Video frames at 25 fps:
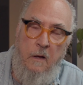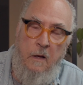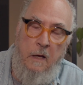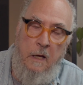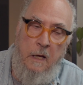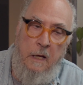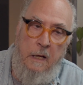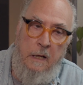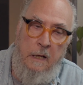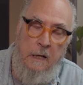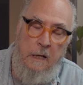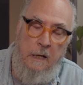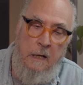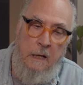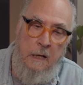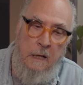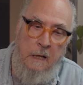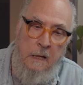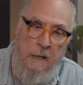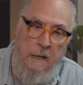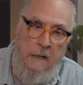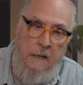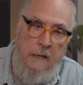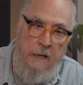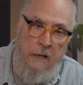and
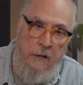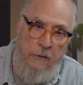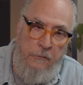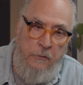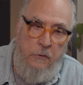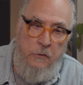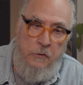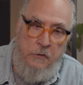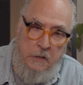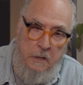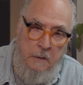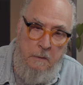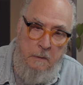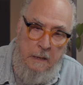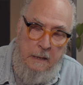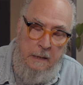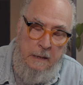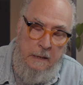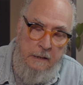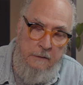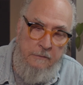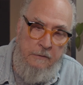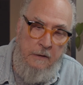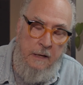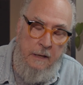of course,
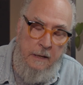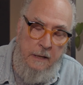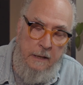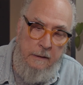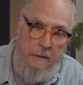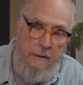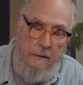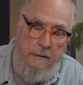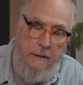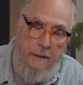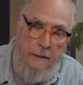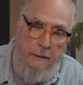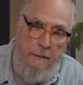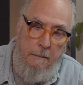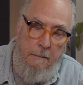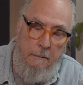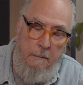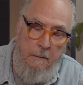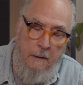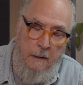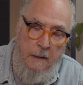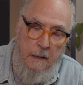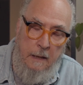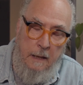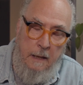if I had
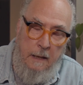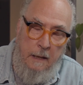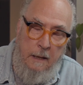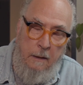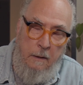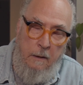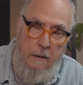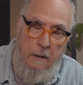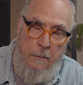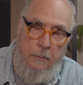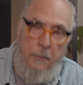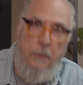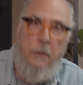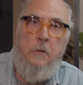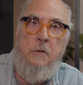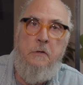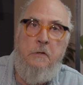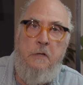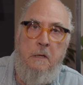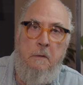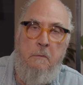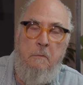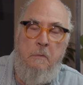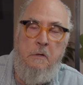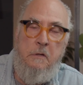approached
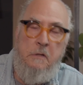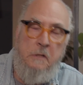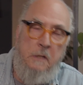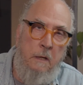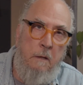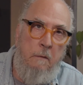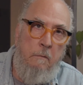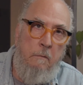them as